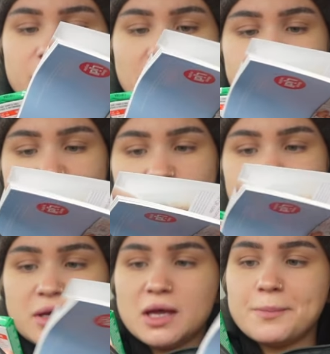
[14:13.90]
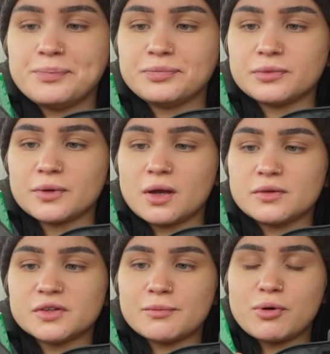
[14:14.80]
they've given me
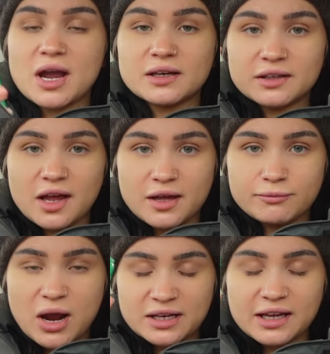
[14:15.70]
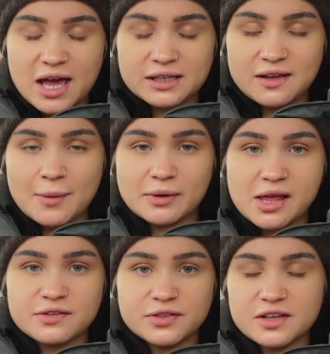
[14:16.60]
some pregnant care tablets.